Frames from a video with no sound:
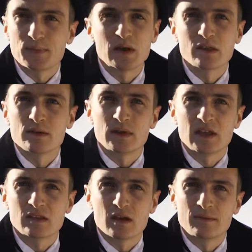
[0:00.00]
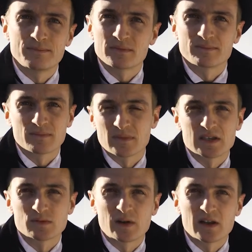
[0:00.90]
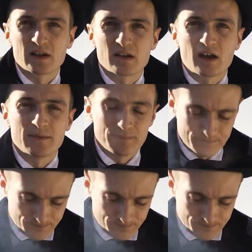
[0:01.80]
peel them and eat them just one at a time.